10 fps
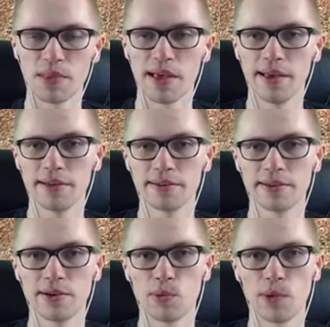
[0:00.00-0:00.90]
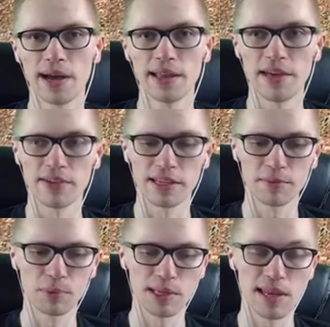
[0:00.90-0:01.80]
And while leveling
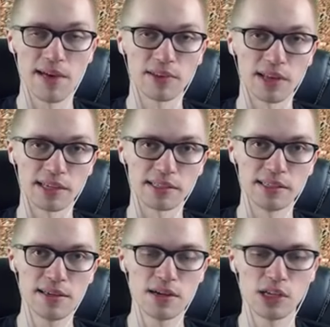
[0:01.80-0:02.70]
pre-level 90,